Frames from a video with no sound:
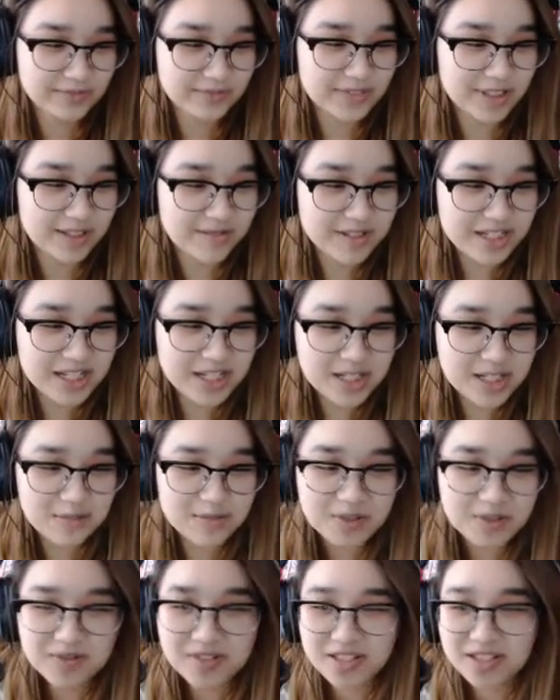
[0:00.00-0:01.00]
I'm gonna need to
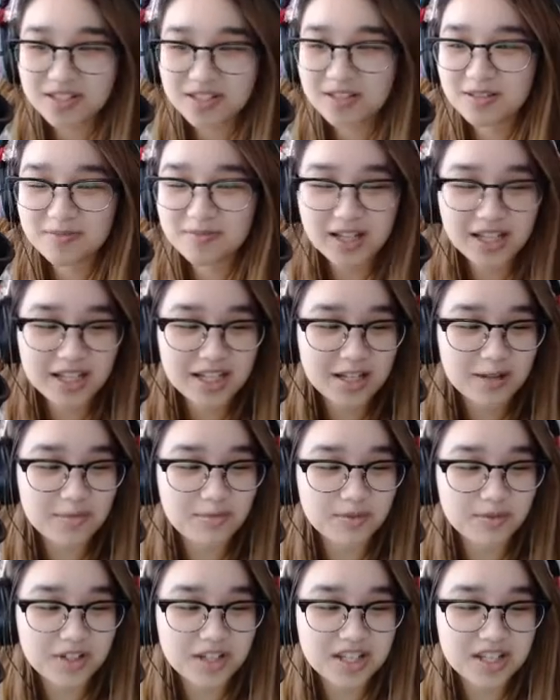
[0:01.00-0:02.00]
move it to my uh,
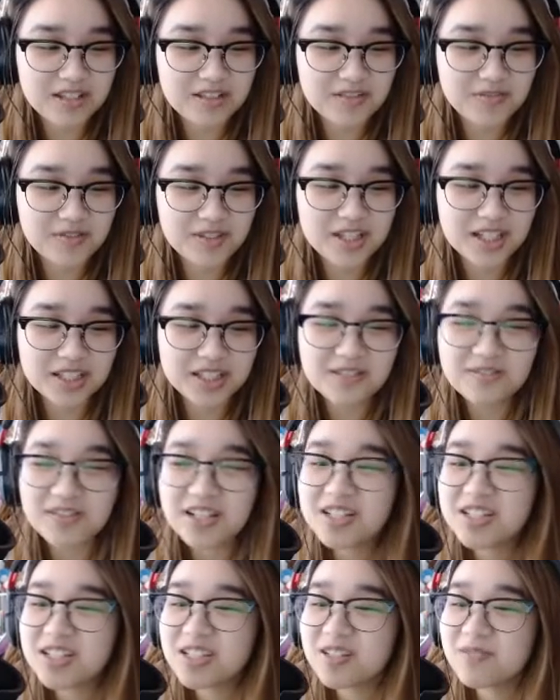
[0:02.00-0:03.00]
Brave. You got the
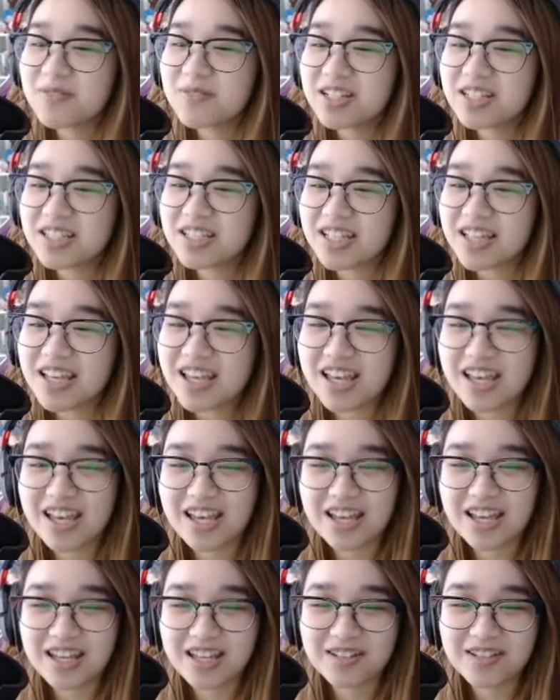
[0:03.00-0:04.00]
Reggie. We
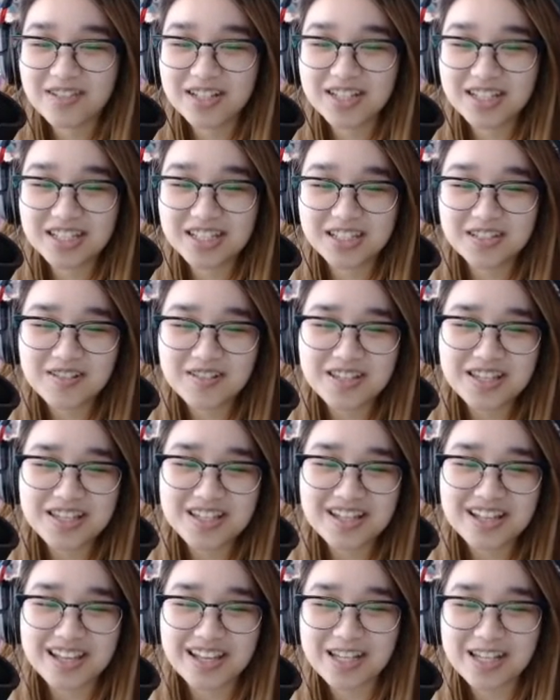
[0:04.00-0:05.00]
did. We did. Look
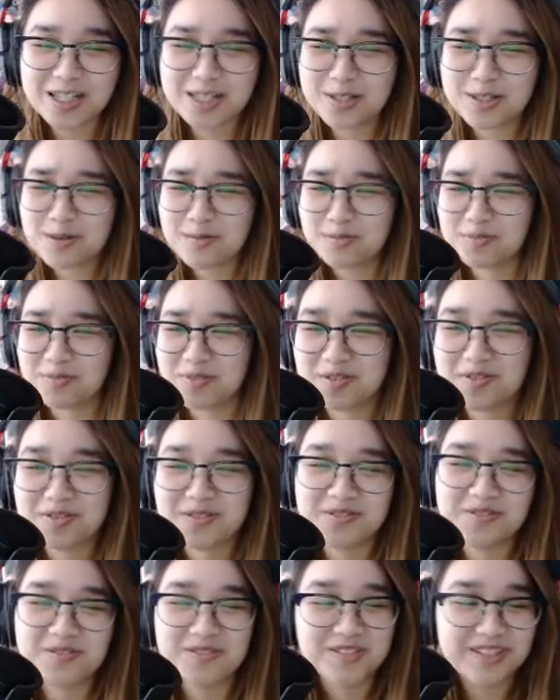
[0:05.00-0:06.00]
at it. It's so
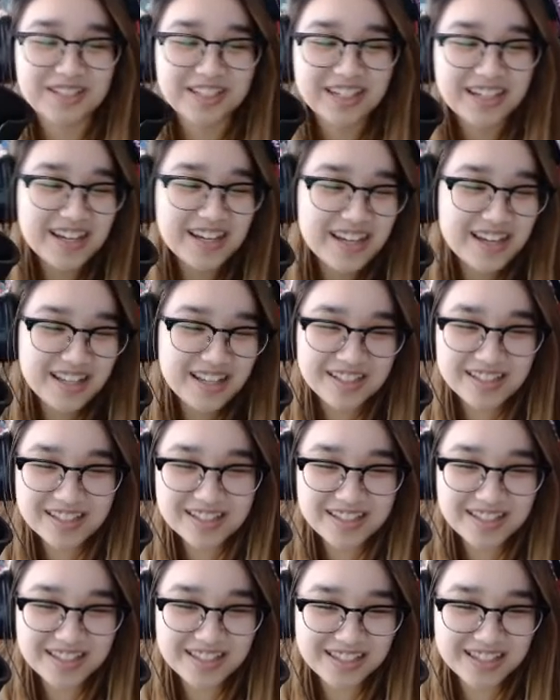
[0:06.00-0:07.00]
beautiful. Look at
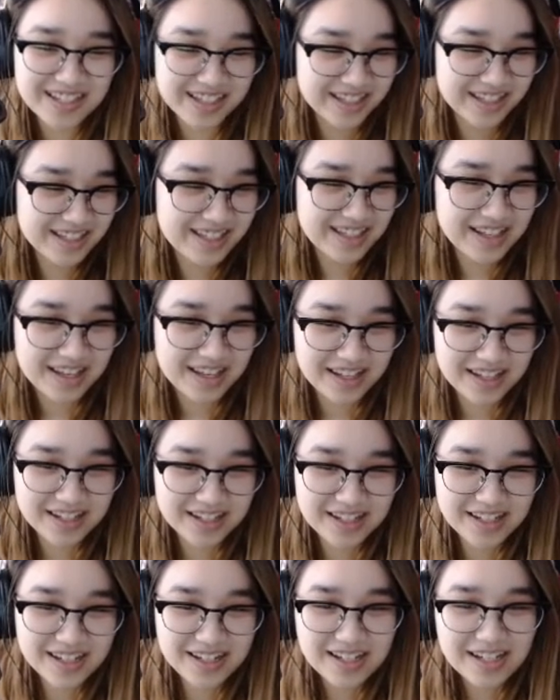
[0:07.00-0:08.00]
this thing. Okay.
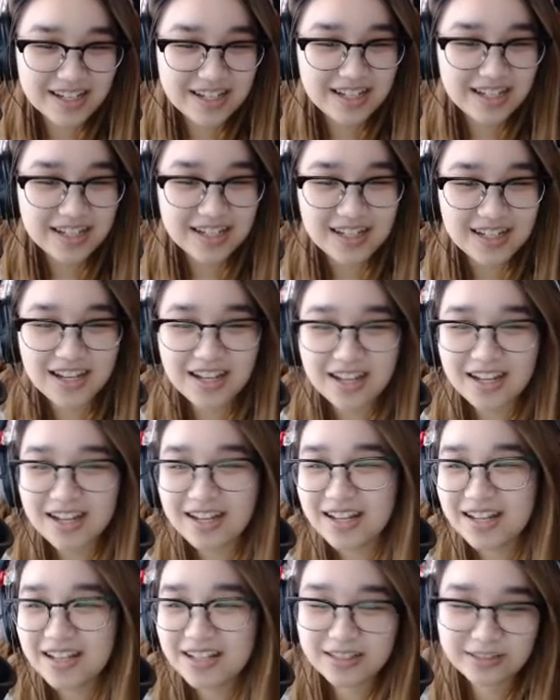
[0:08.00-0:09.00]

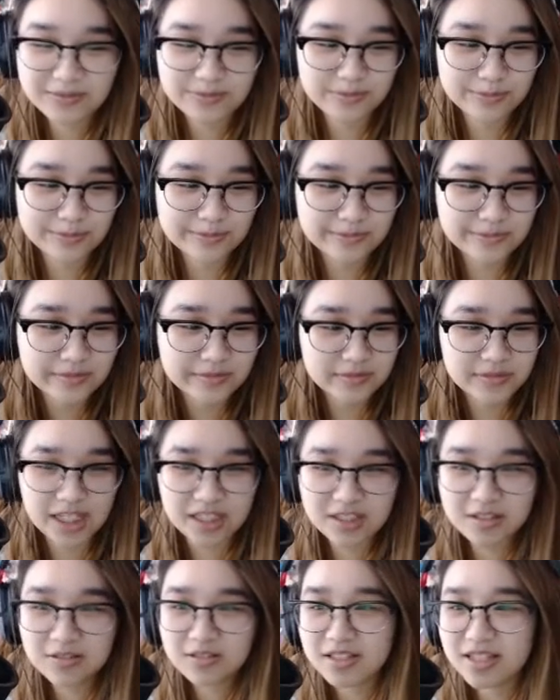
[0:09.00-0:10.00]
Um, I
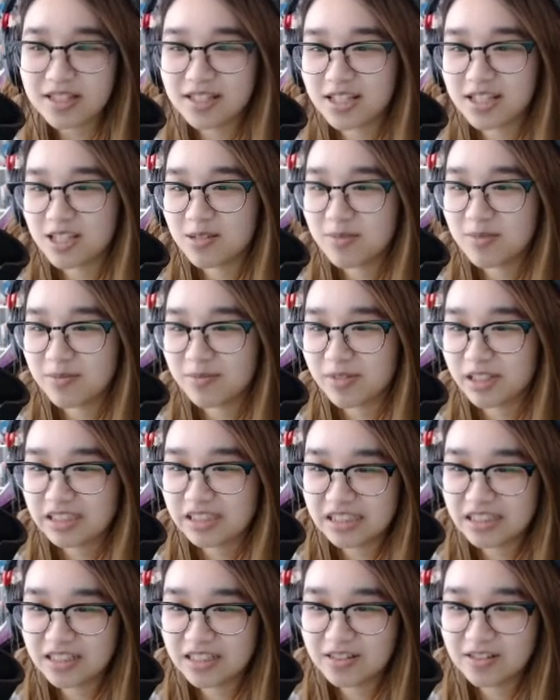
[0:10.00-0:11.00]
don't think it can be
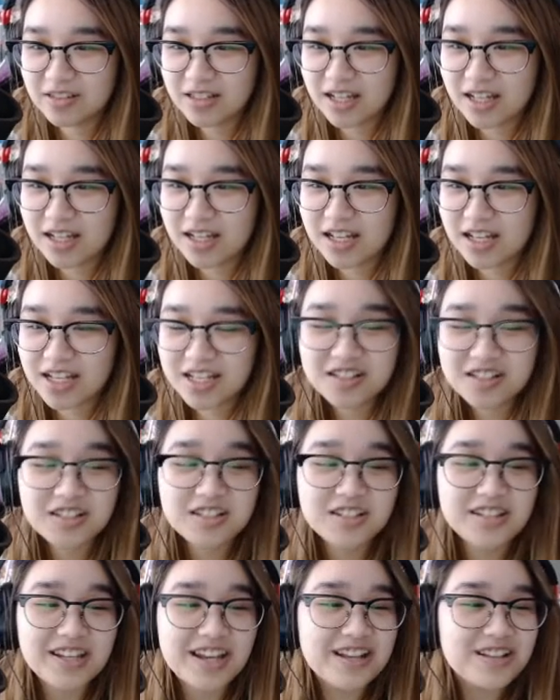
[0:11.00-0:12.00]
marked. No. Uh,
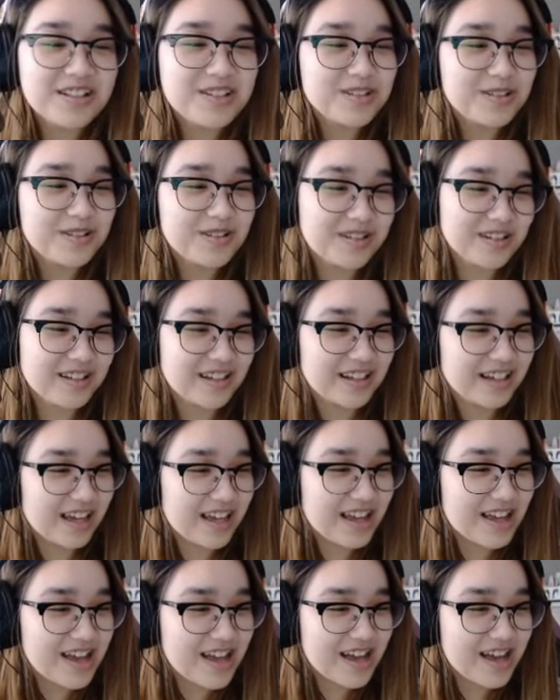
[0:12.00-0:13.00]
it's gentle.
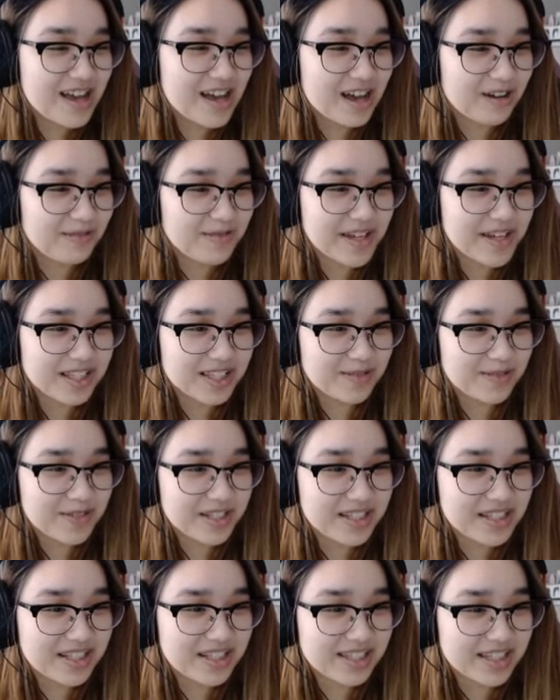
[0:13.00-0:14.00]
Ah, wait.
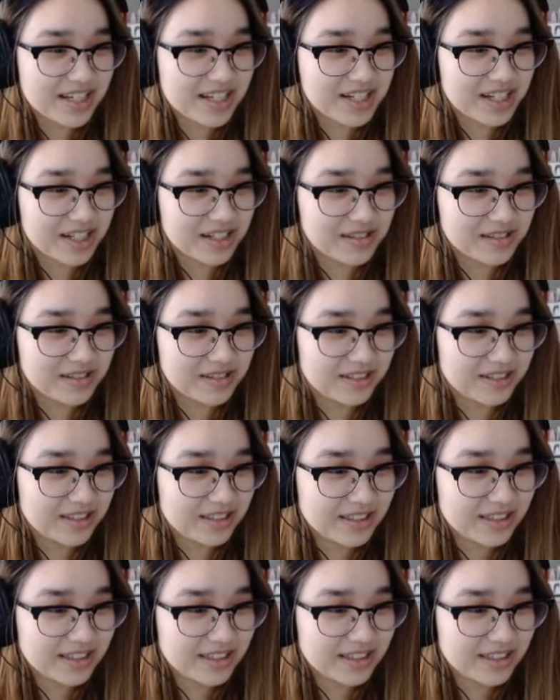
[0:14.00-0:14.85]
Someone did say gentle.